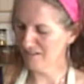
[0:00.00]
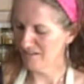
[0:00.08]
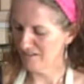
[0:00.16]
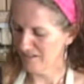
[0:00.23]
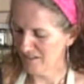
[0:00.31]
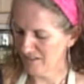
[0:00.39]

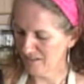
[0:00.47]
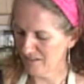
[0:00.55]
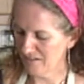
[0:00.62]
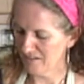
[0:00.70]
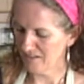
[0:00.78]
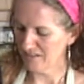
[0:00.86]

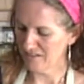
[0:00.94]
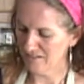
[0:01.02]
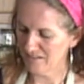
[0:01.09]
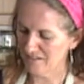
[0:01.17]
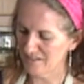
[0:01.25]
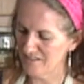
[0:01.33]
And then a
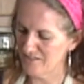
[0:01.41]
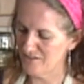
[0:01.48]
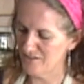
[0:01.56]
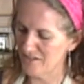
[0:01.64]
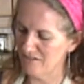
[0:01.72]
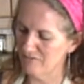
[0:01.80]
nice
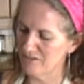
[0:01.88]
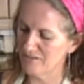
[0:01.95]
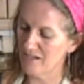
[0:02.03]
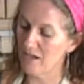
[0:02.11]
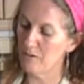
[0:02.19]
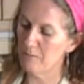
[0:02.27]

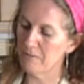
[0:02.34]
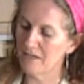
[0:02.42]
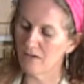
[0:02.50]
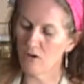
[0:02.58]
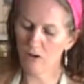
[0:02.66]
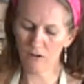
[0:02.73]
generous
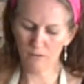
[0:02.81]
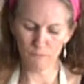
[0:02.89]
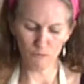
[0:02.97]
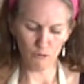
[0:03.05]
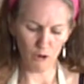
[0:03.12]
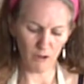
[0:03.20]
helping of
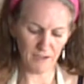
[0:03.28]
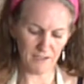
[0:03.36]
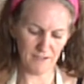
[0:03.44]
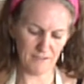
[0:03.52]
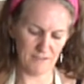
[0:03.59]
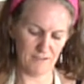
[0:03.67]

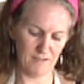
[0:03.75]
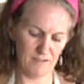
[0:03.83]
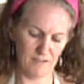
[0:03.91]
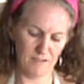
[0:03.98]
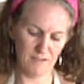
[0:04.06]
rocket.